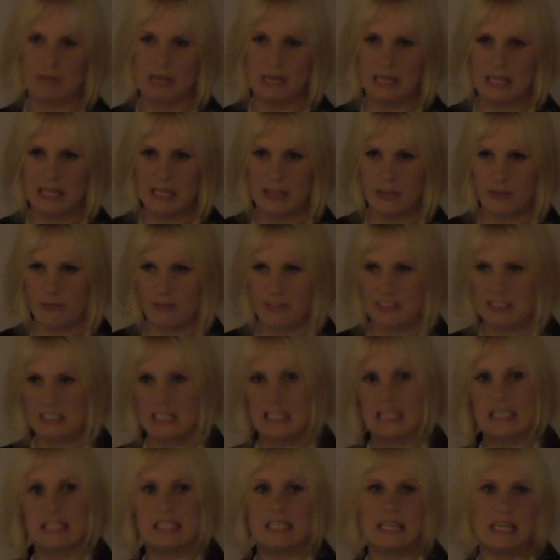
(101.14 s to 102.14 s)
ready, the
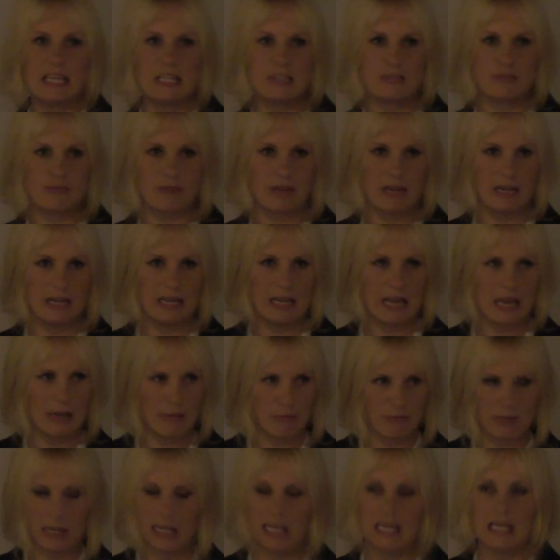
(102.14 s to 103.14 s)
facility is ready
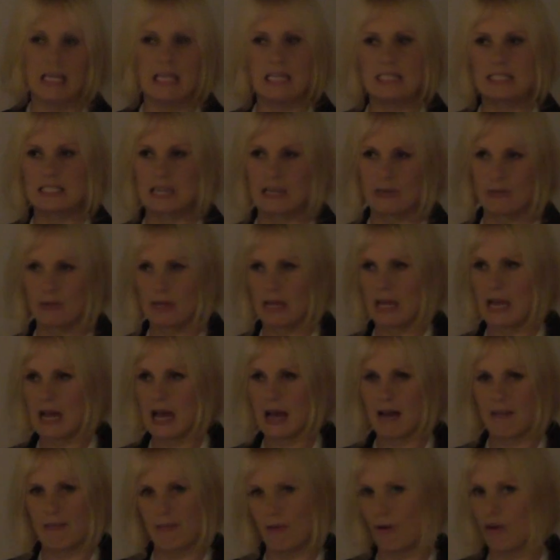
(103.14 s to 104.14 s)
and released, and we
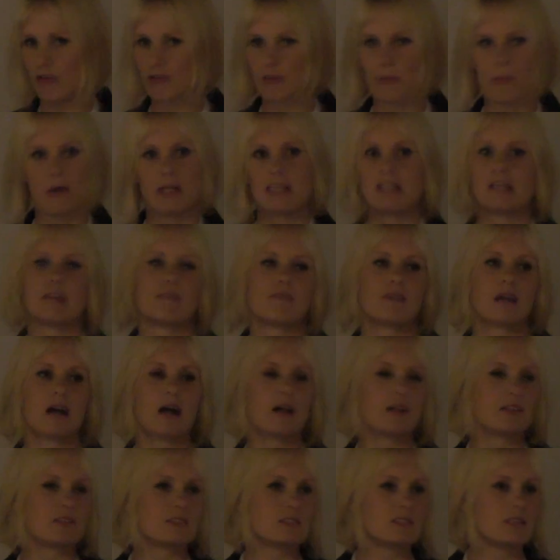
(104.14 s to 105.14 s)
have all the
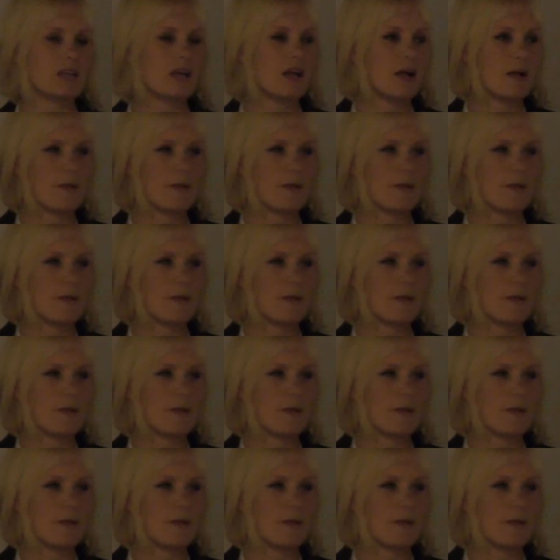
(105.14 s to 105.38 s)
materials